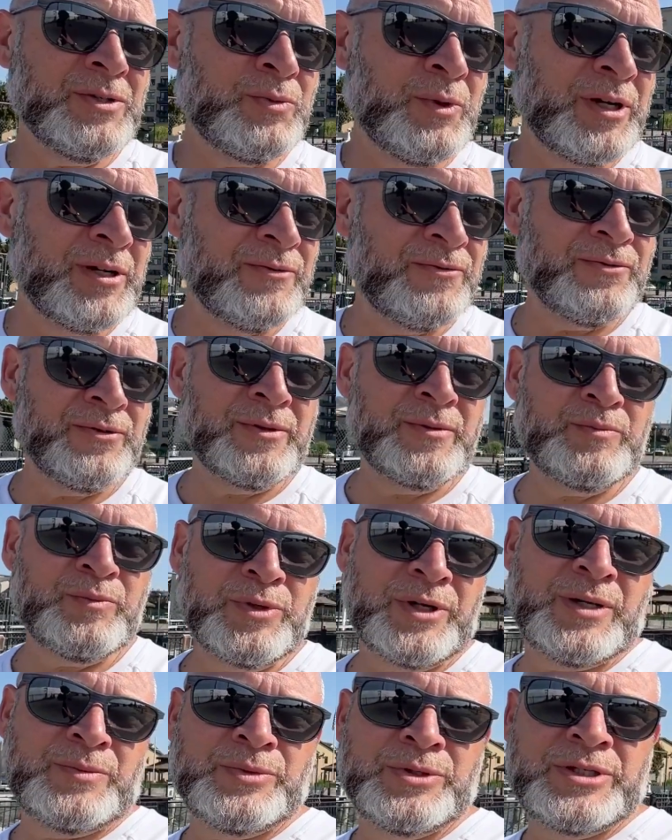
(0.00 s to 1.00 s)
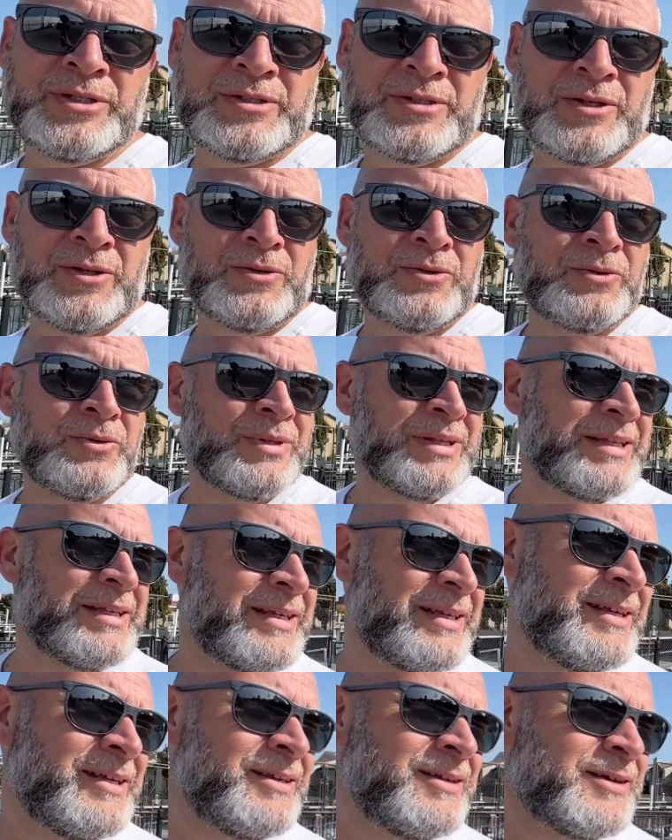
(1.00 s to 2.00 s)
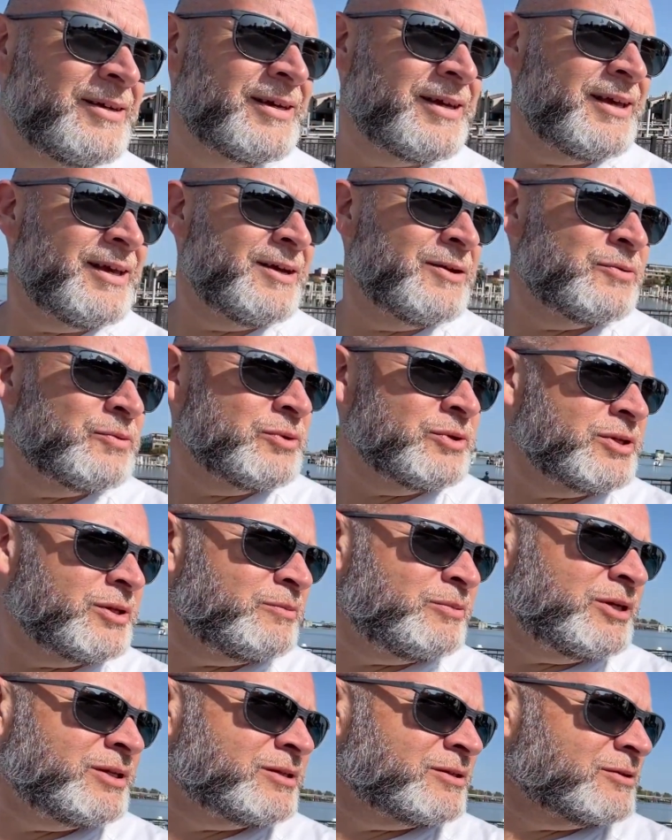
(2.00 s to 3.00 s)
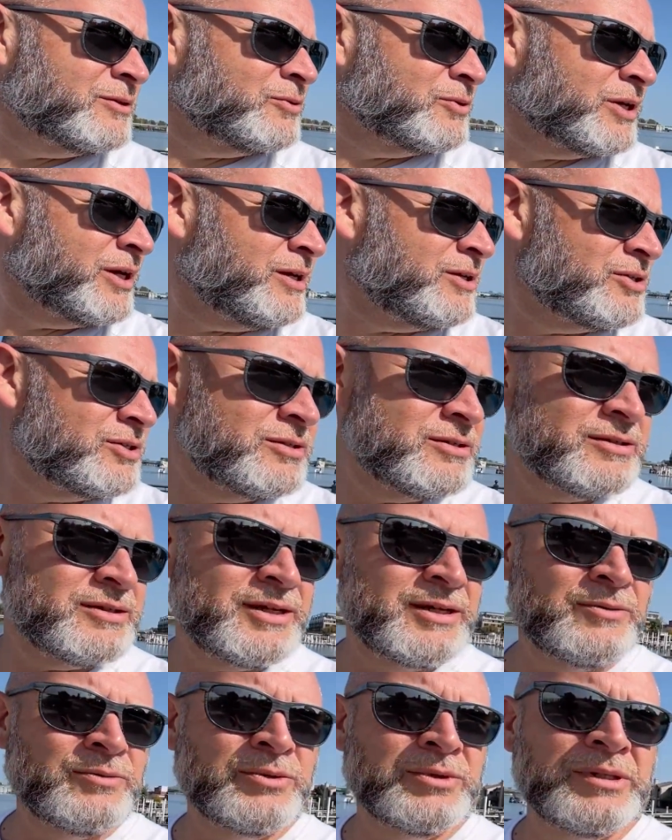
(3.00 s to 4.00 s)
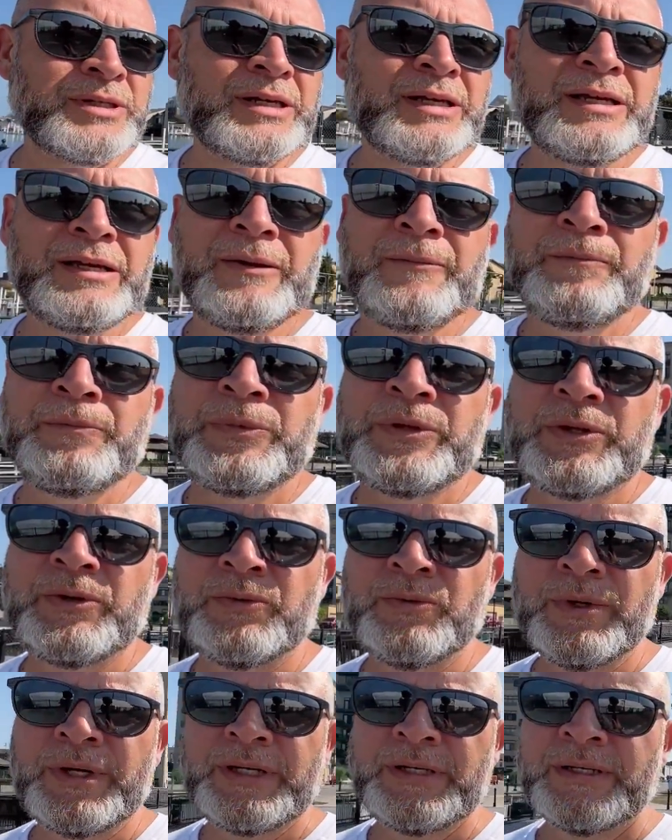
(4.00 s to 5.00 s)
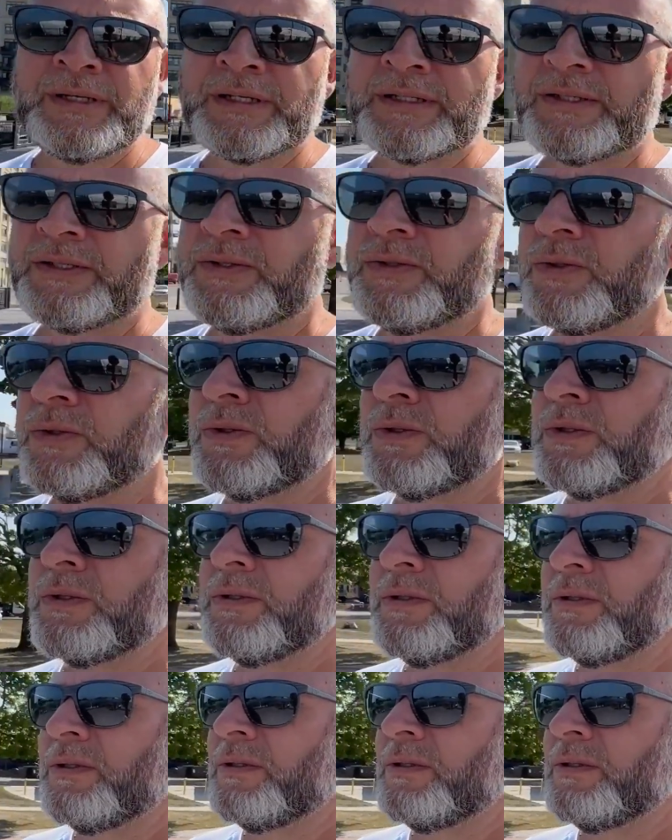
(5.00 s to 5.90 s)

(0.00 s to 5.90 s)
waterfront properties go, you can't really beat the location of that one. You're right next door